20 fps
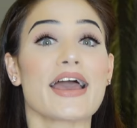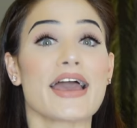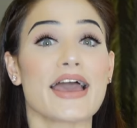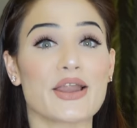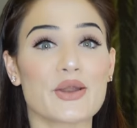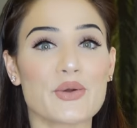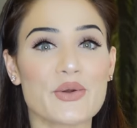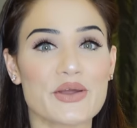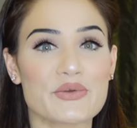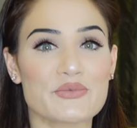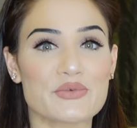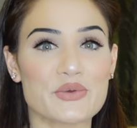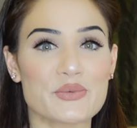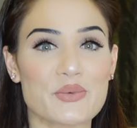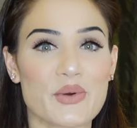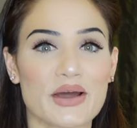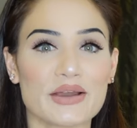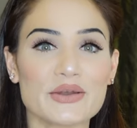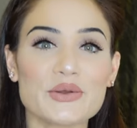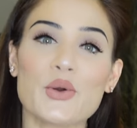Hello
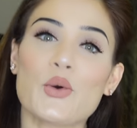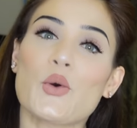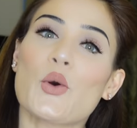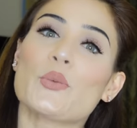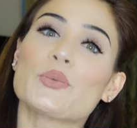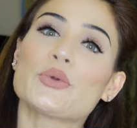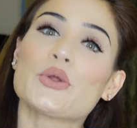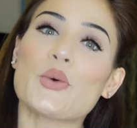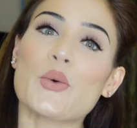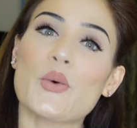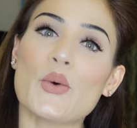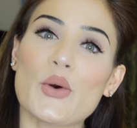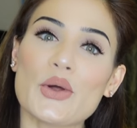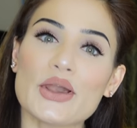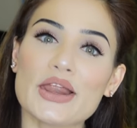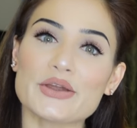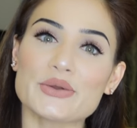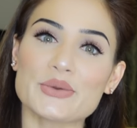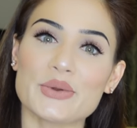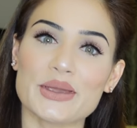everyone, hope you all
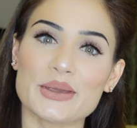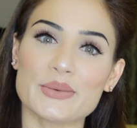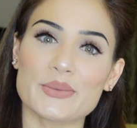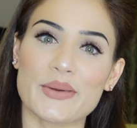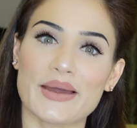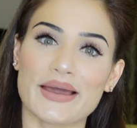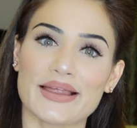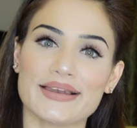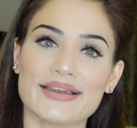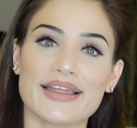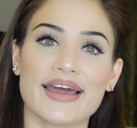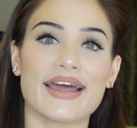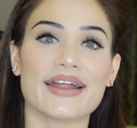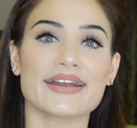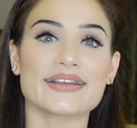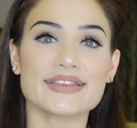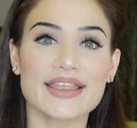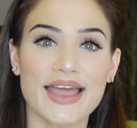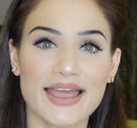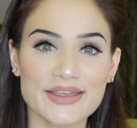are doing well
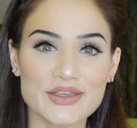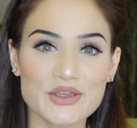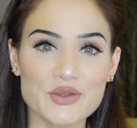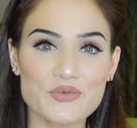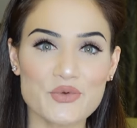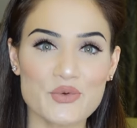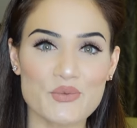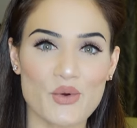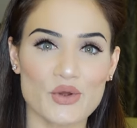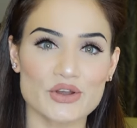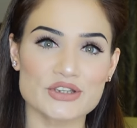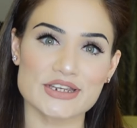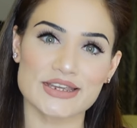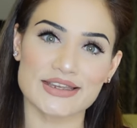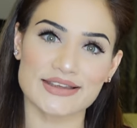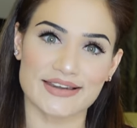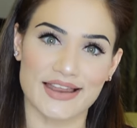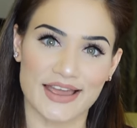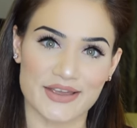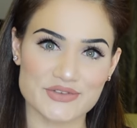and thank you for
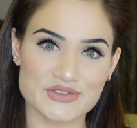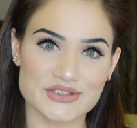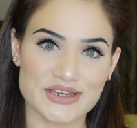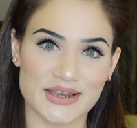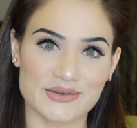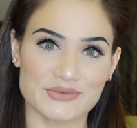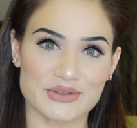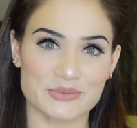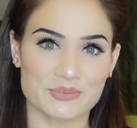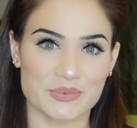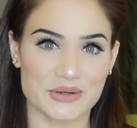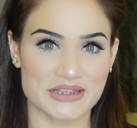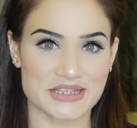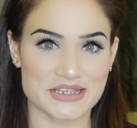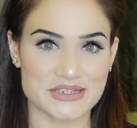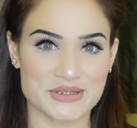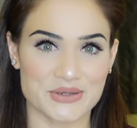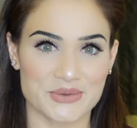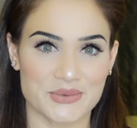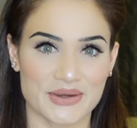watching Lifestyle with Preeti
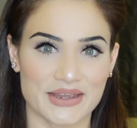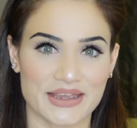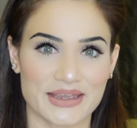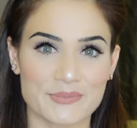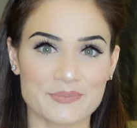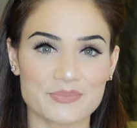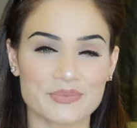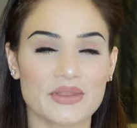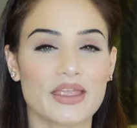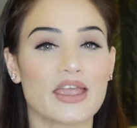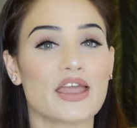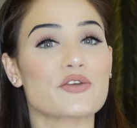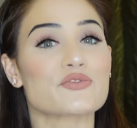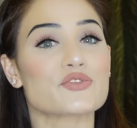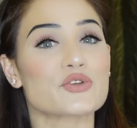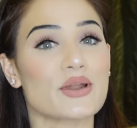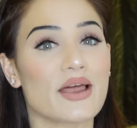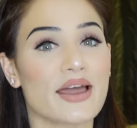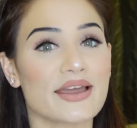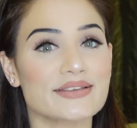Suri. If
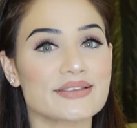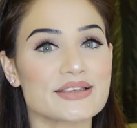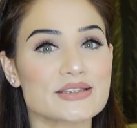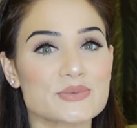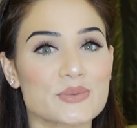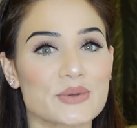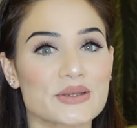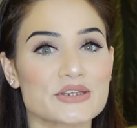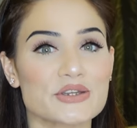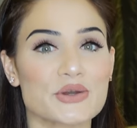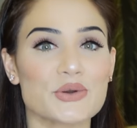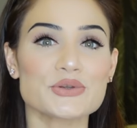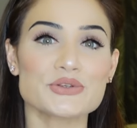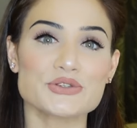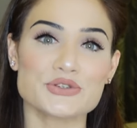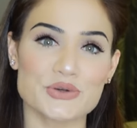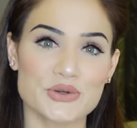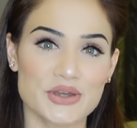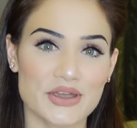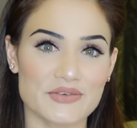you like this video,
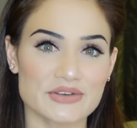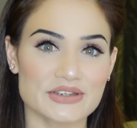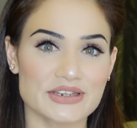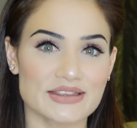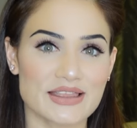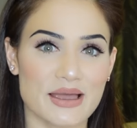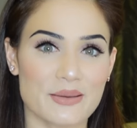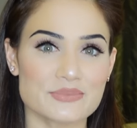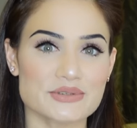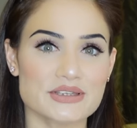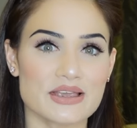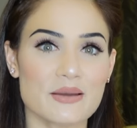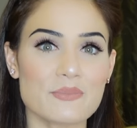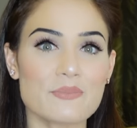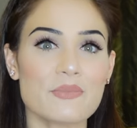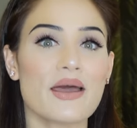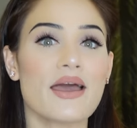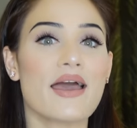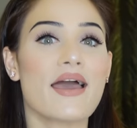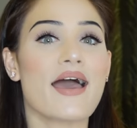do give it a thumbs
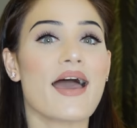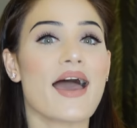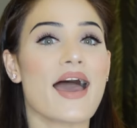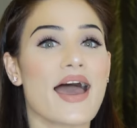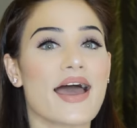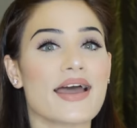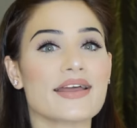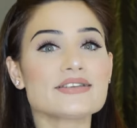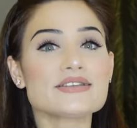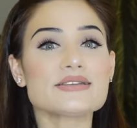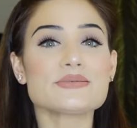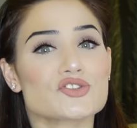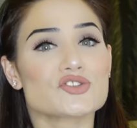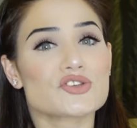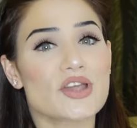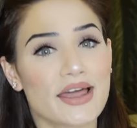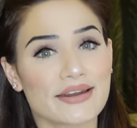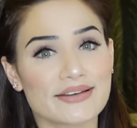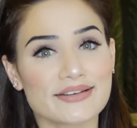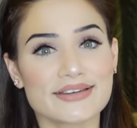up, and
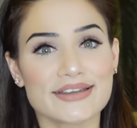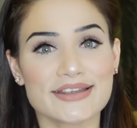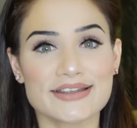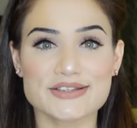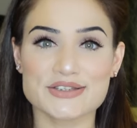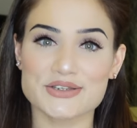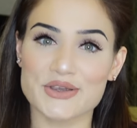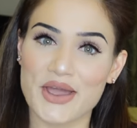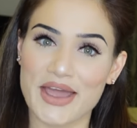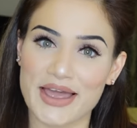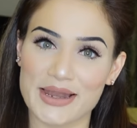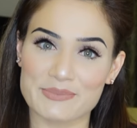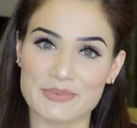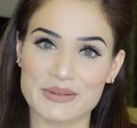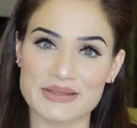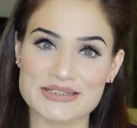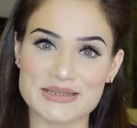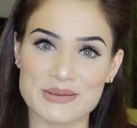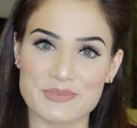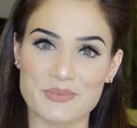channel needs your help
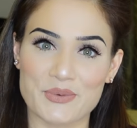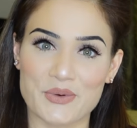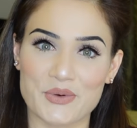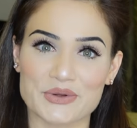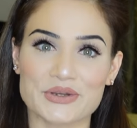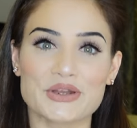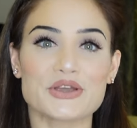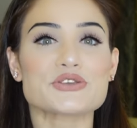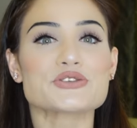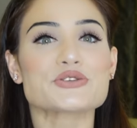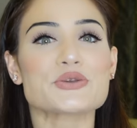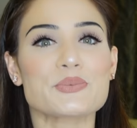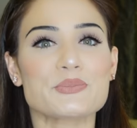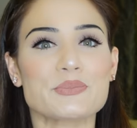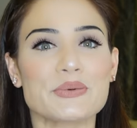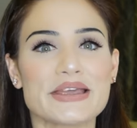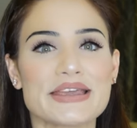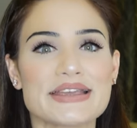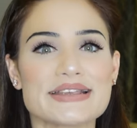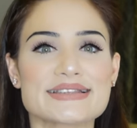and support. So
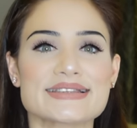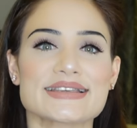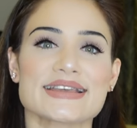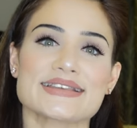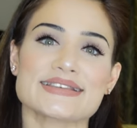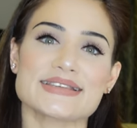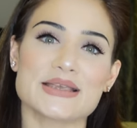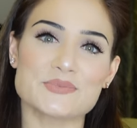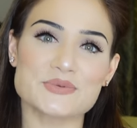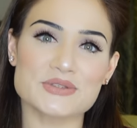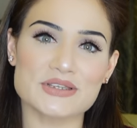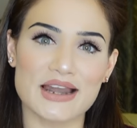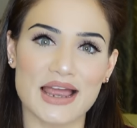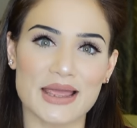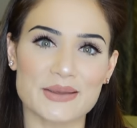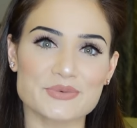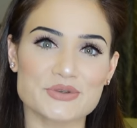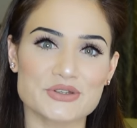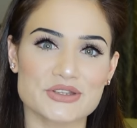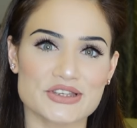please
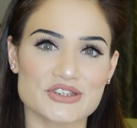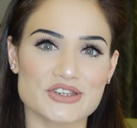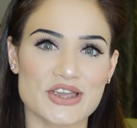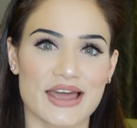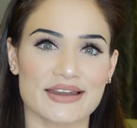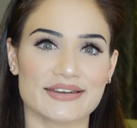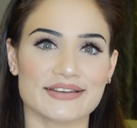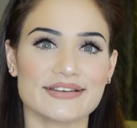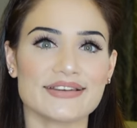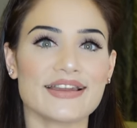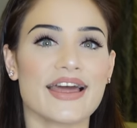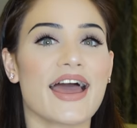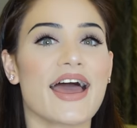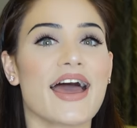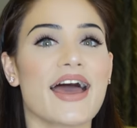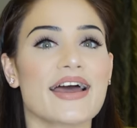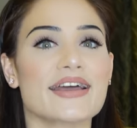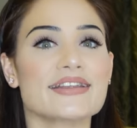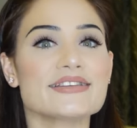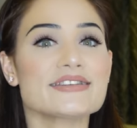subscribe to the channel
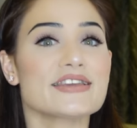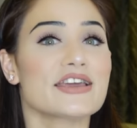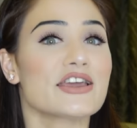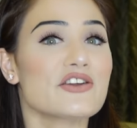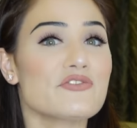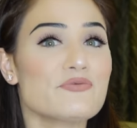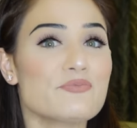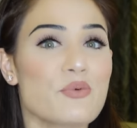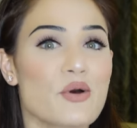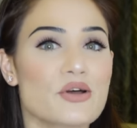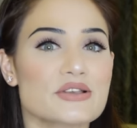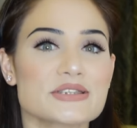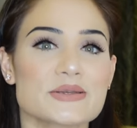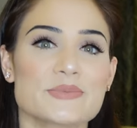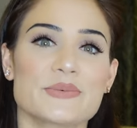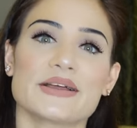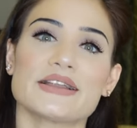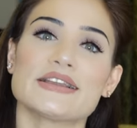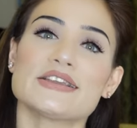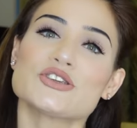and if
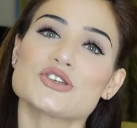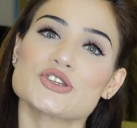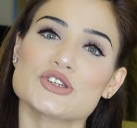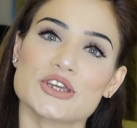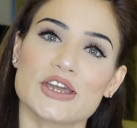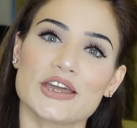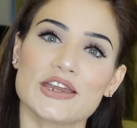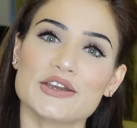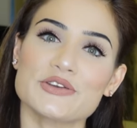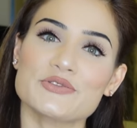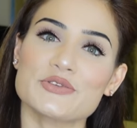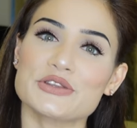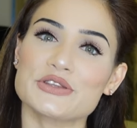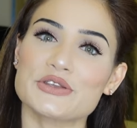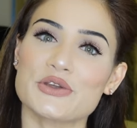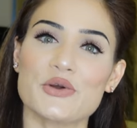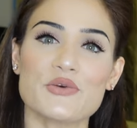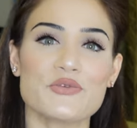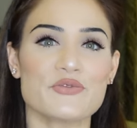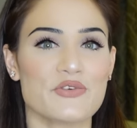possible, share it with
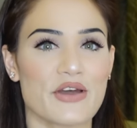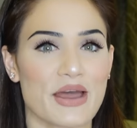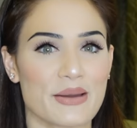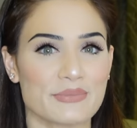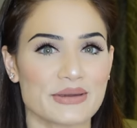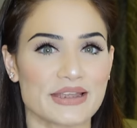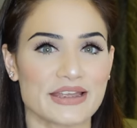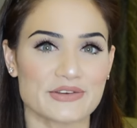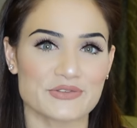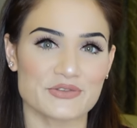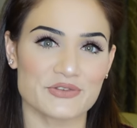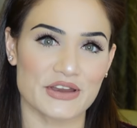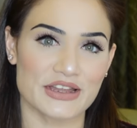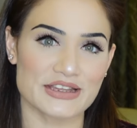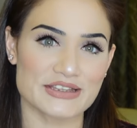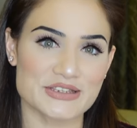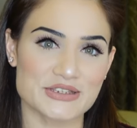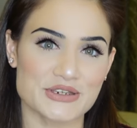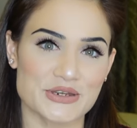your family and friends